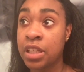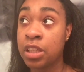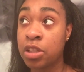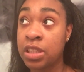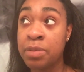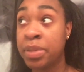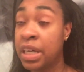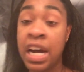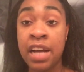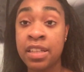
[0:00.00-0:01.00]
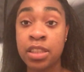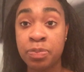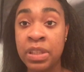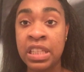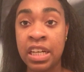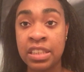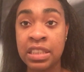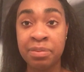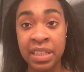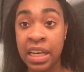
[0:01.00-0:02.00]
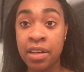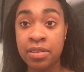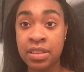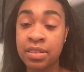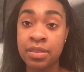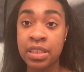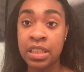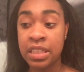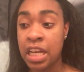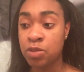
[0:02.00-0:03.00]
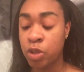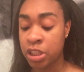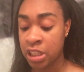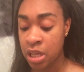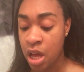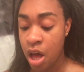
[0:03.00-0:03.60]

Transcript: literally, but I can spend that on something else that's worthy.